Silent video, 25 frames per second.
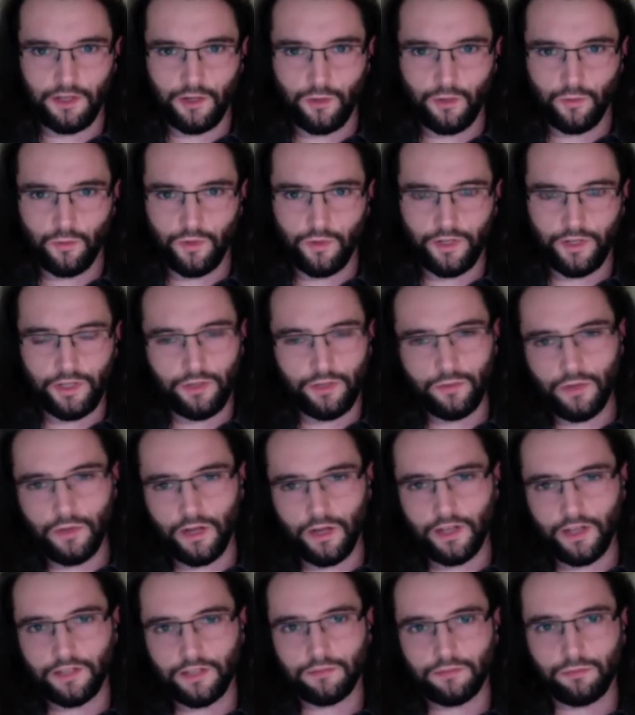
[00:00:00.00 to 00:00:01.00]
where you
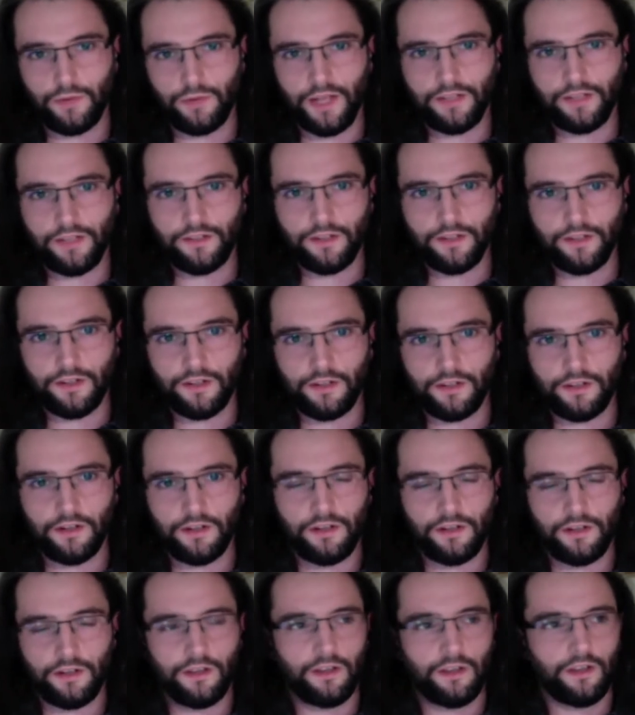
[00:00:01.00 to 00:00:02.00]
guys
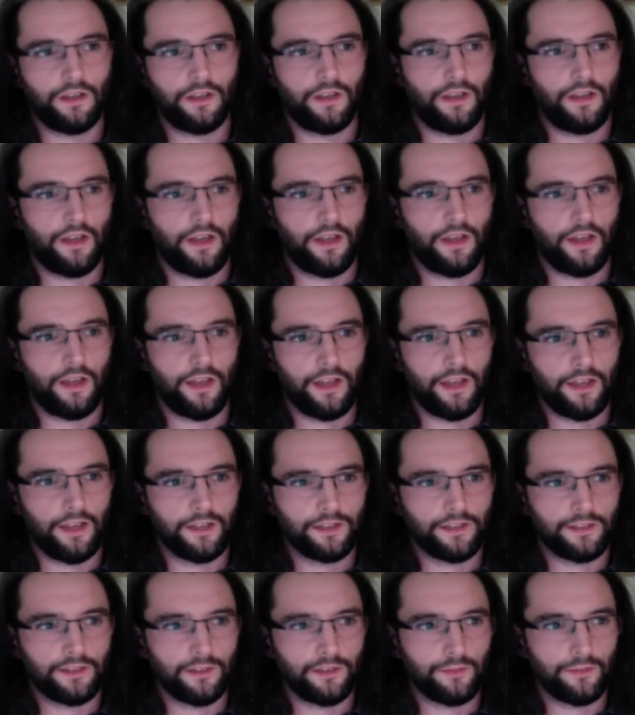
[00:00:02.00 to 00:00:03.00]
render
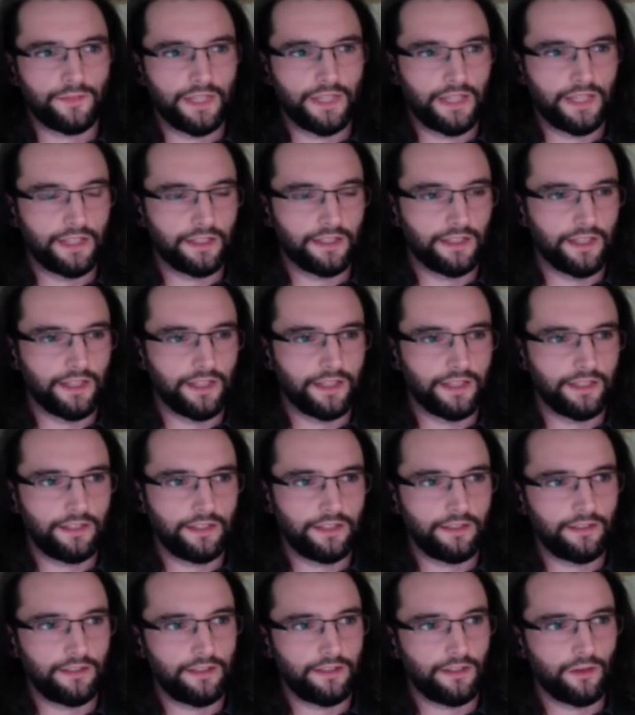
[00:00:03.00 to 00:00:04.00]
something like,
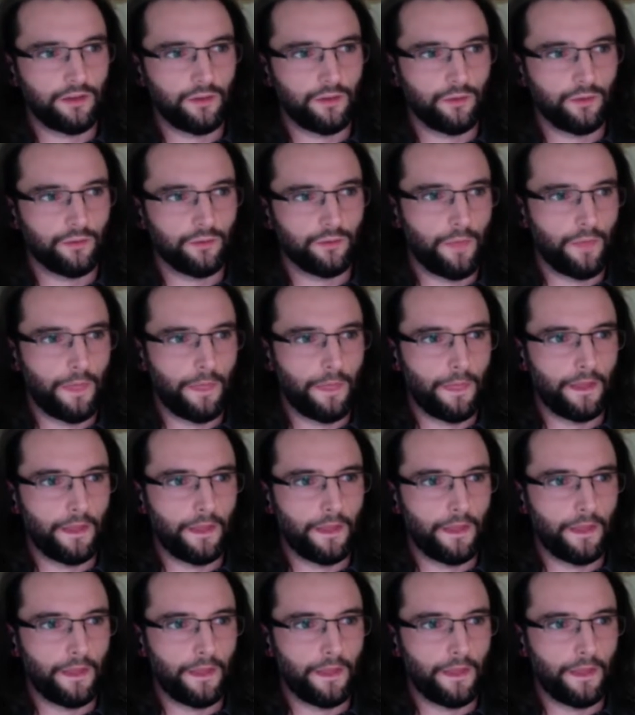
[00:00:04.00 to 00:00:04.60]
you know,